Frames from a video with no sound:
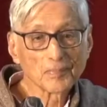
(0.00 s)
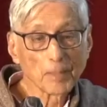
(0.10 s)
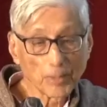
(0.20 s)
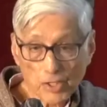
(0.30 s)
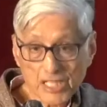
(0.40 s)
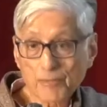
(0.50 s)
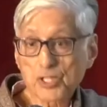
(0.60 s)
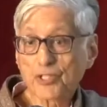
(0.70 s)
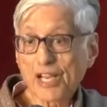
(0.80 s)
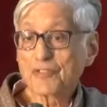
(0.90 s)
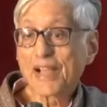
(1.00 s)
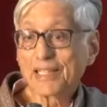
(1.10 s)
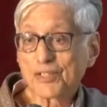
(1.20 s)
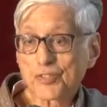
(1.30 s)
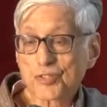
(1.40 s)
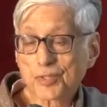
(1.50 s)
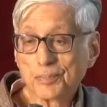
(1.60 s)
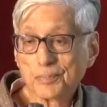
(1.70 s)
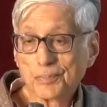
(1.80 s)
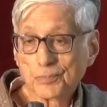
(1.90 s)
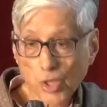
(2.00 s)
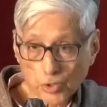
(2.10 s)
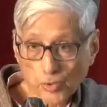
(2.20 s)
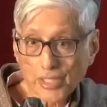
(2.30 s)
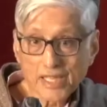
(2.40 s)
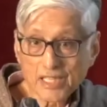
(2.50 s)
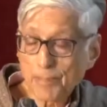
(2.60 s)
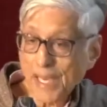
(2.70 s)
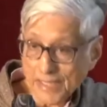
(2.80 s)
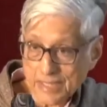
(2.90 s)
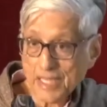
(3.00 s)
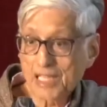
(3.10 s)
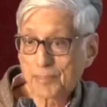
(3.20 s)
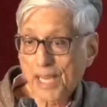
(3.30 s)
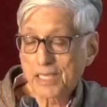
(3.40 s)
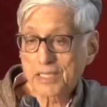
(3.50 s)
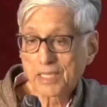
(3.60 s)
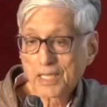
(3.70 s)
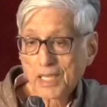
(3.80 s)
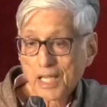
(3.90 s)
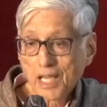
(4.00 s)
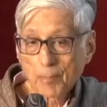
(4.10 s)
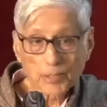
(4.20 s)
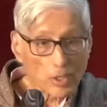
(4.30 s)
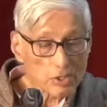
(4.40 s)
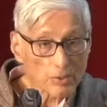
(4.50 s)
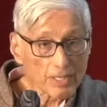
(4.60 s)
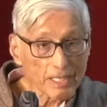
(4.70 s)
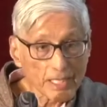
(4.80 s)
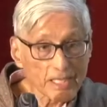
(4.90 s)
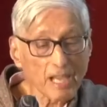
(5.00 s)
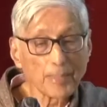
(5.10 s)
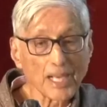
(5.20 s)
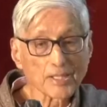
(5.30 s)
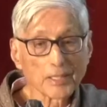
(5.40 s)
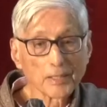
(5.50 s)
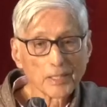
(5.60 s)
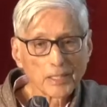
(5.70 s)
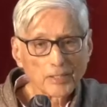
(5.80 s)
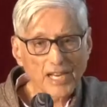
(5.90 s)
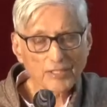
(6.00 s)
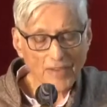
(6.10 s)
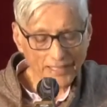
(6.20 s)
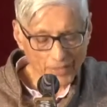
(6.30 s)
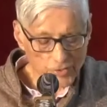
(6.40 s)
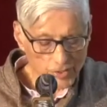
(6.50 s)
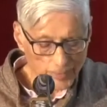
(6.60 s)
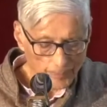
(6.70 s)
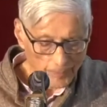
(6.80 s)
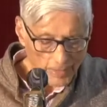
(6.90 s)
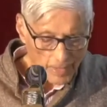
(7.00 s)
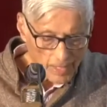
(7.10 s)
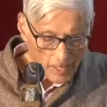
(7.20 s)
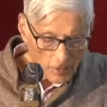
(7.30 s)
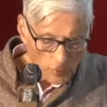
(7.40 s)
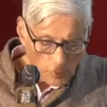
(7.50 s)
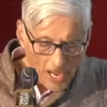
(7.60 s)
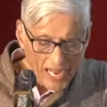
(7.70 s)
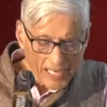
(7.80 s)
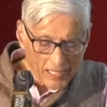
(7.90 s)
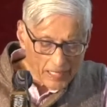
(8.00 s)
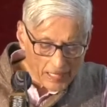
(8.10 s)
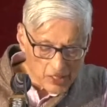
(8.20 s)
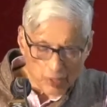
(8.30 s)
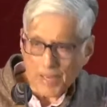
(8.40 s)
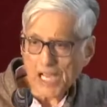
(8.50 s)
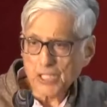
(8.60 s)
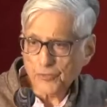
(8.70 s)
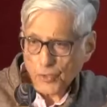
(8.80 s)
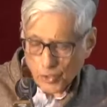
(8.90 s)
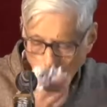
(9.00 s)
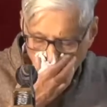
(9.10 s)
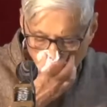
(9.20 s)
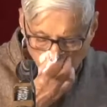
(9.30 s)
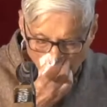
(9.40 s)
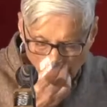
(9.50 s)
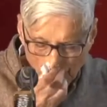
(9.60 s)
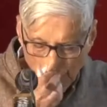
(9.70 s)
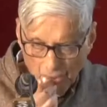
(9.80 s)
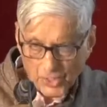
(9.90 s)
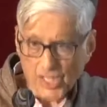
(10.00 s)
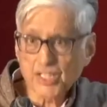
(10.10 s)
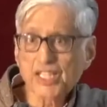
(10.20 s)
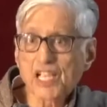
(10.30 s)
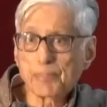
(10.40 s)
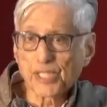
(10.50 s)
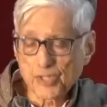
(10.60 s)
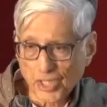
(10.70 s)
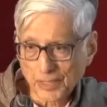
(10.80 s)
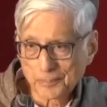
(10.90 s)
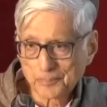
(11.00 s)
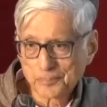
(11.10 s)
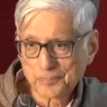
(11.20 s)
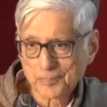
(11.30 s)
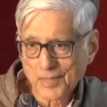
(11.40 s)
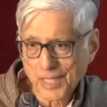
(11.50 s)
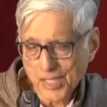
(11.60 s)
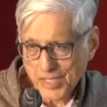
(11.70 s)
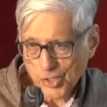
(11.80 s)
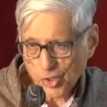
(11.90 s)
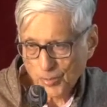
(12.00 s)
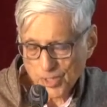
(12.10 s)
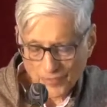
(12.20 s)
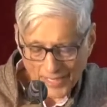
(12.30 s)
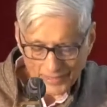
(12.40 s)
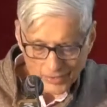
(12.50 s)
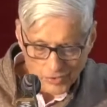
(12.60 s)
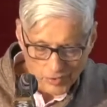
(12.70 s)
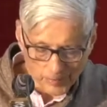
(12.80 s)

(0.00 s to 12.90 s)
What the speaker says: Because there was great violence, not only in the Pakistan part, but also in the India part. Great violence. Why, in spite of your 30-year preaching, is there so much violence?